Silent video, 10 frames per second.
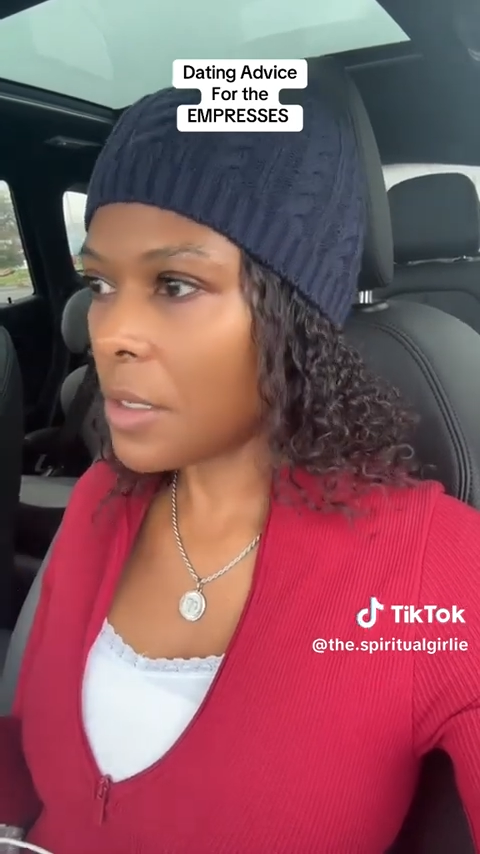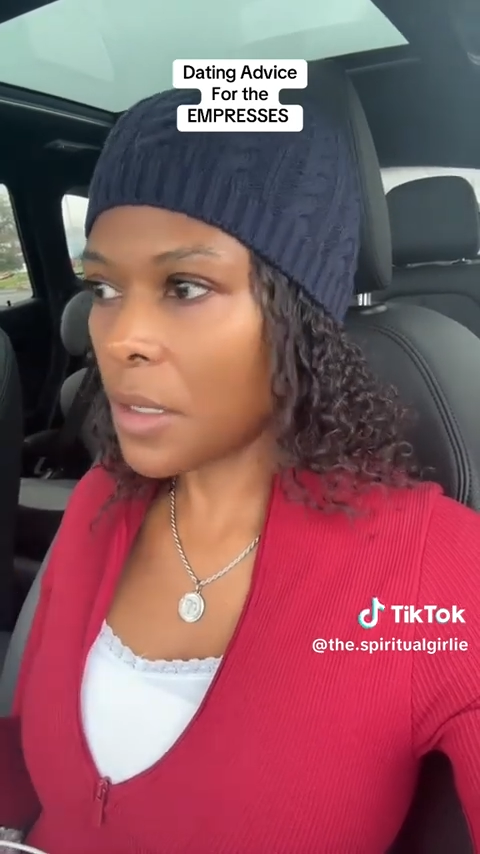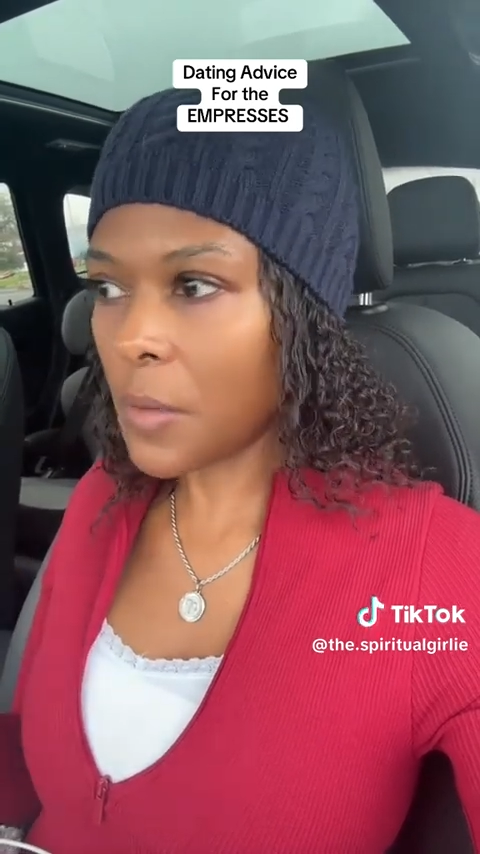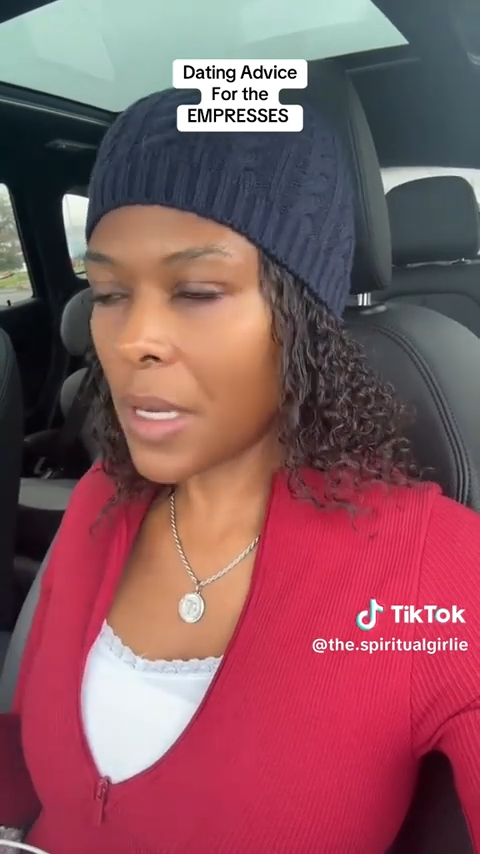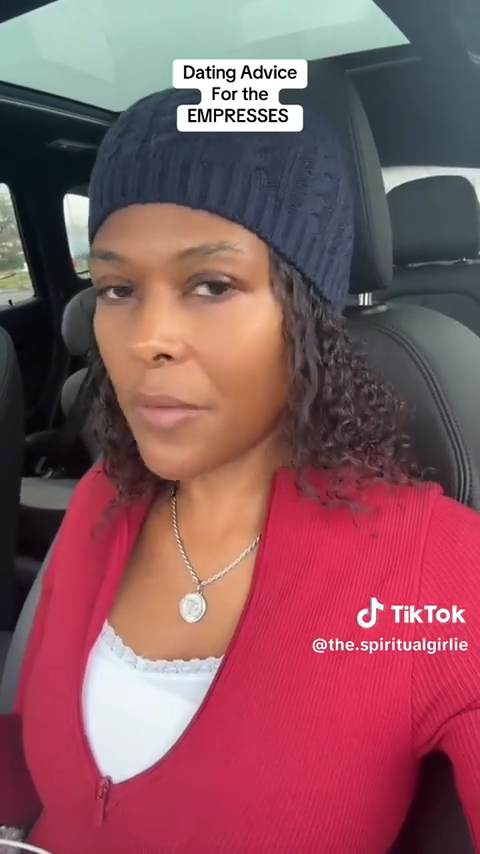
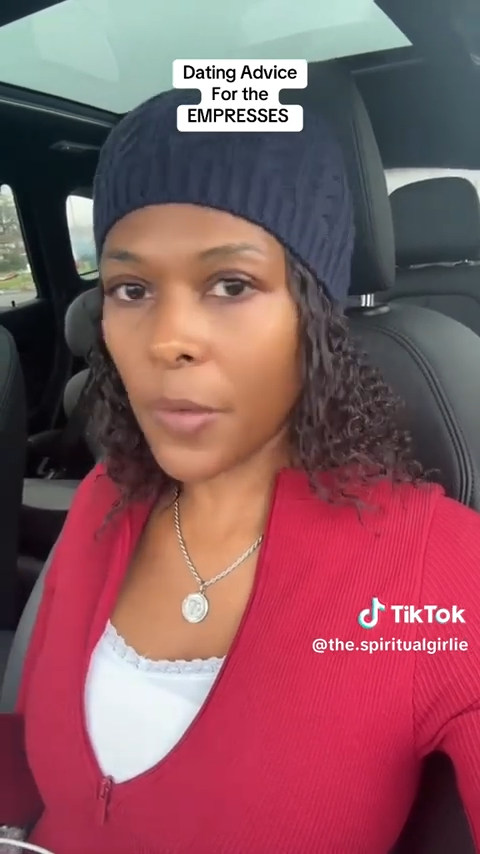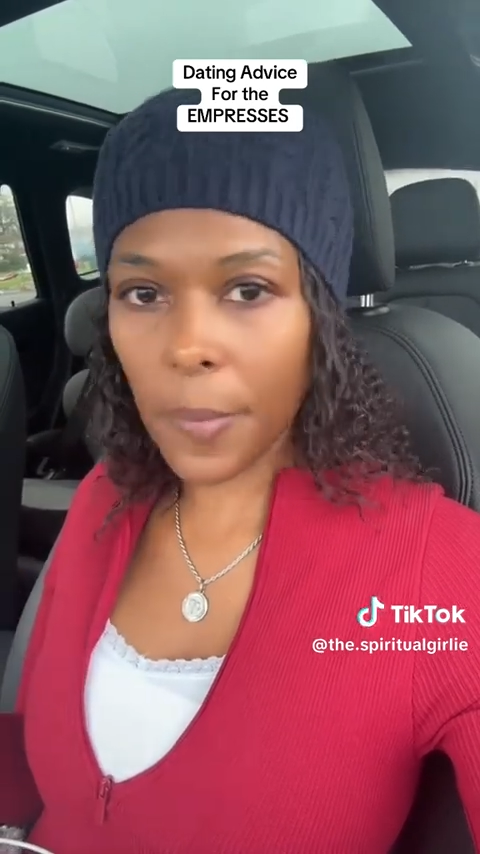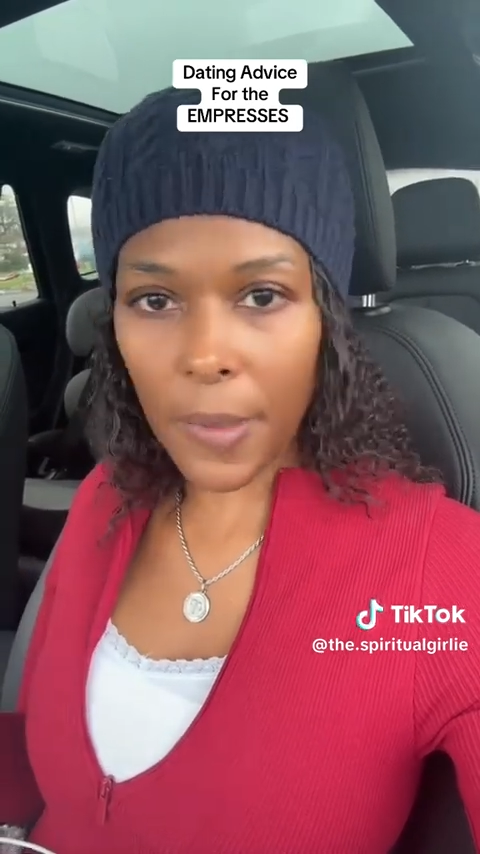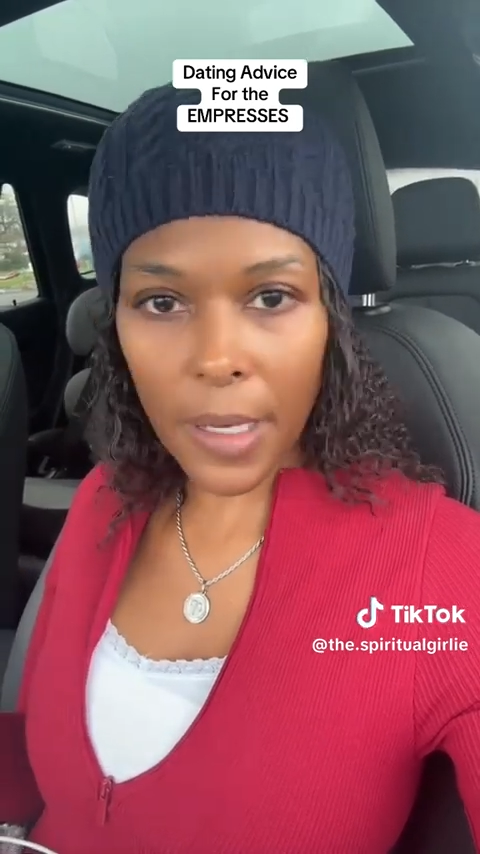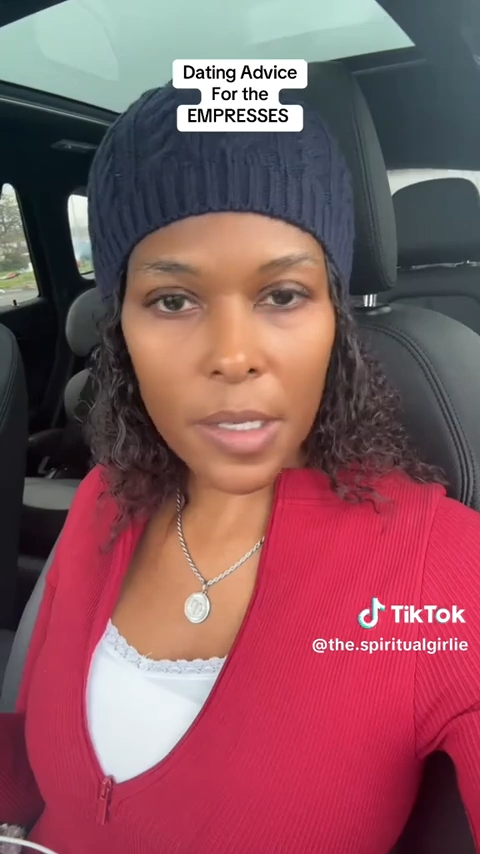Do whatever with the
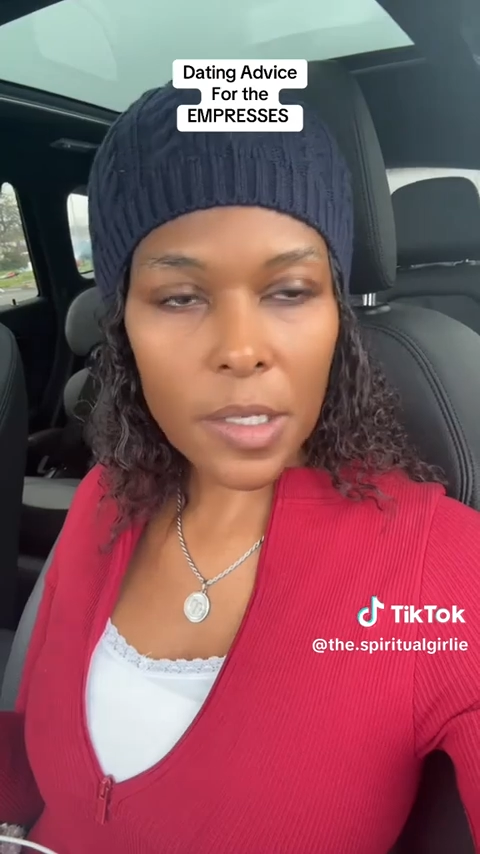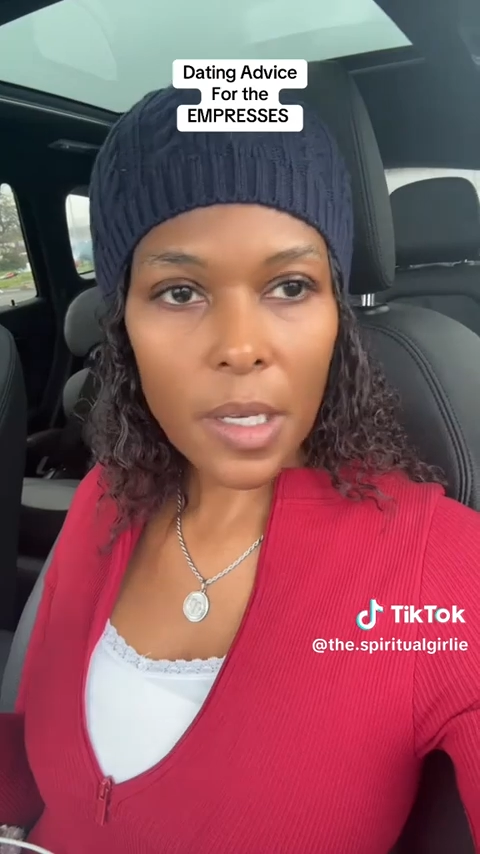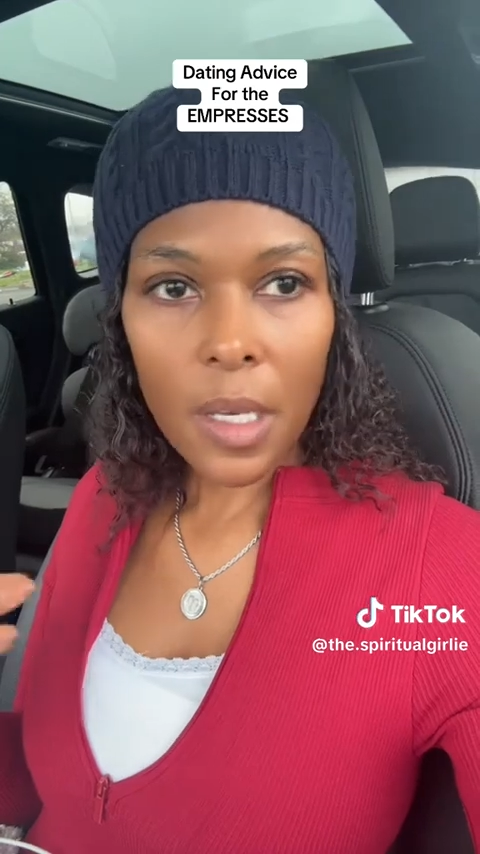page.